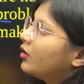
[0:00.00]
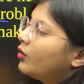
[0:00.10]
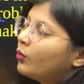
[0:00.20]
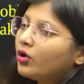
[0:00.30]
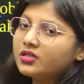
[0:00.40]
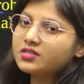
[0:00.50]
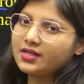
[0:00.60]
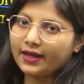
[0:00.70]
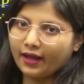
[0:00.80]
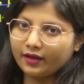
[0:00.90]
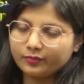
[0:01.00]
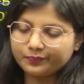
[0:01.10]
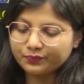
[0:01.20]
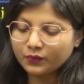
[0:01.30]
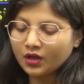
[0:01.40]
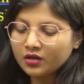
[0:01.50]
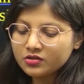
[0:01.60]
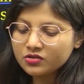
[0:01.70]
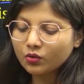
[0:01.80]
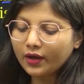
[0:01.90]
What is AI?
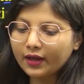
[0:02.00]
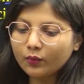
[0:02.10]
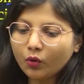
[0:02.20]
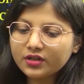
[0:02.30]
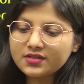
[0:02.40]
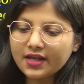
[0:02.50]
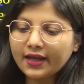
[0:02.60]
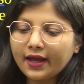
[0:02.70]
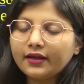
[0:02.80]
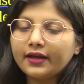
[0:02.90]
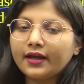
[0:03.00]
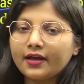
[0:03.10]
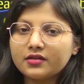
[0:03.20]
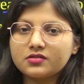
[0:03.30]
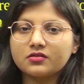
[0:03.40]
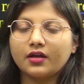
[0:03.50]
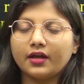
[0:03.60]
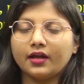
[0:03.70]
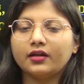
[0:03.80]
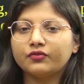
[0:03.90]
So, what is AI?
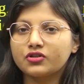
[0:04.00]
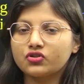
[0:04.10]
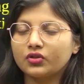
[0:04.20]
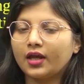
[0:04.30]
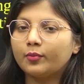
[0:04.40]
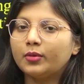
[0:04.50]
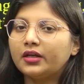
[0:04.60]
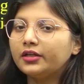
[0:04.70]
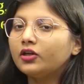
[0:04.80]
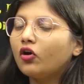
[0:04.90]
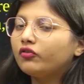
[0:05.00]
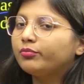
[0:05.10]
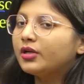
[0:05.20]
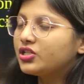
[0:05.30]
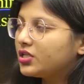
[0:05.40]
AI refers to the ability of machine